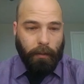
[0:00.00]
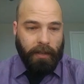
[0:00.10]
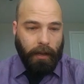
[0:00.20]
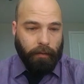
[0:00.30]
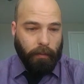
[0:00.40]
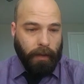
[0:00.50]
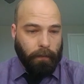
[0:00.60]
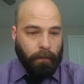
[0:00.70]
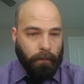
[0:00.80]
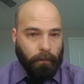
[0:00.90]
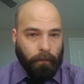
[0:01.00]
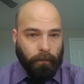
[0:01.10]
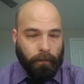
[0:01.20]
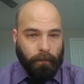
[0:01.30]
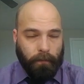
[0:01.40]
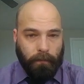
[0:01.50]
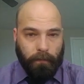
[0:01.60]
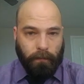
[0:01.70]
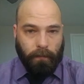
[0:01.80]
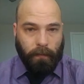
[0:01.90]
we take from them?
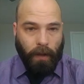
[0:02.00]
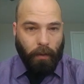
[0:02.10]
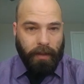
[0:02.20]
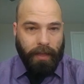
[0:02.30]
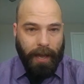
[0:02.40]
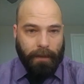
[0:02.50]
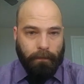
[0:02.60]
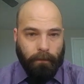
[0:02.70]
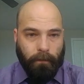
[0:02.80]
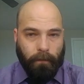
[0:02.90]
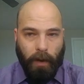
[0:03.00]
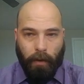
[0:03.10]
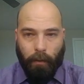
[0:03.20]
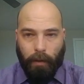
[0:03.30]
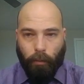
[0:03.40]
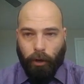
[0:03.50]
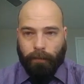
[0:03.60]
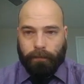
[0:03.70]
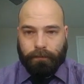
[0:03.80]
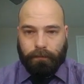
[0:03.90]
Only that? No, I want more.
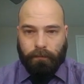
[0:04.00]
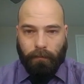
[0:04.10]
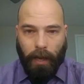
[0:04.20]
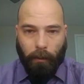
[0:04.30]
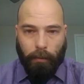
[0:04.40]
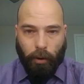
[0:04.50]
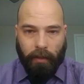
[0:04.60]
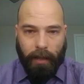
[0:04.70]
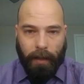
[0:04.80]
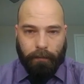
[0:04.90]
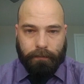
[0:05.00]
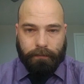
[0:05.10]
I want more than that.